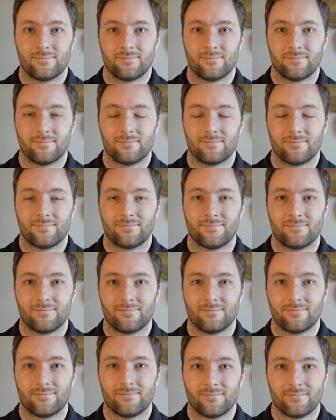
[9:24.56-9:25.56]

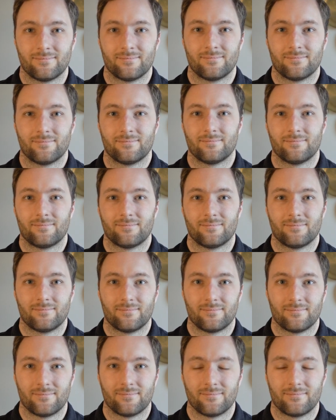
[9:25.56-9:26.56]

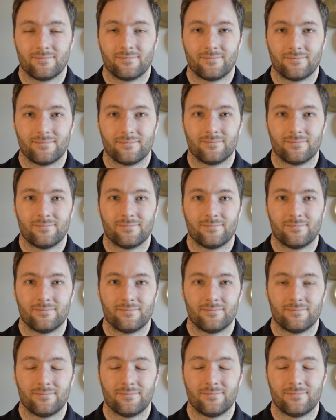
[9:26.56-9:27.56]

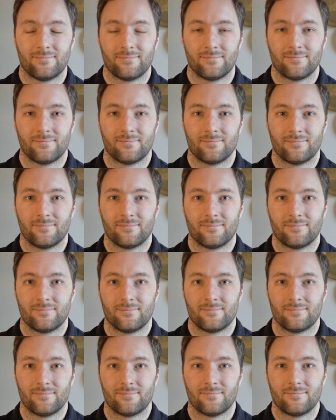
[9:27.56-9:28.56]

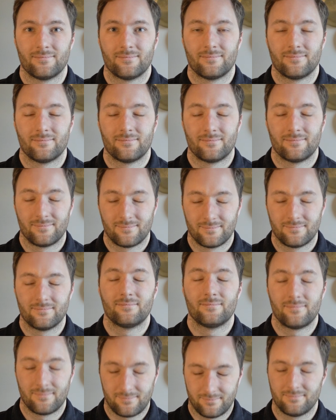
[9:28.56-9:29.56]

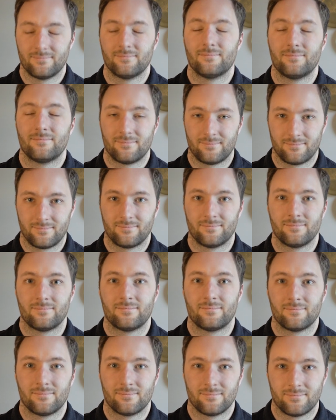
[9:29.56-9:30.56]

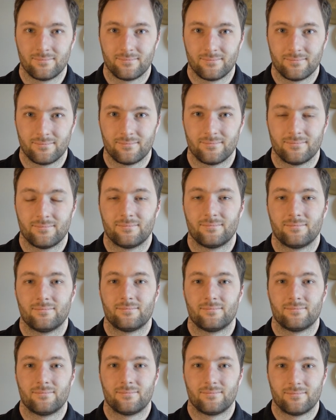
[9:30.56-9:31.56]

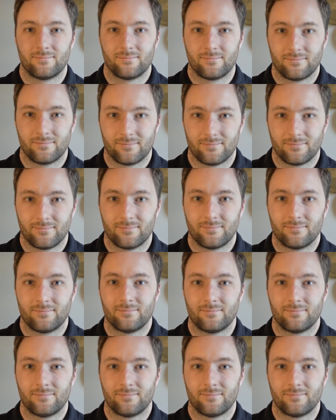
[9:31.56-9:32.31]
This person isn't speaking.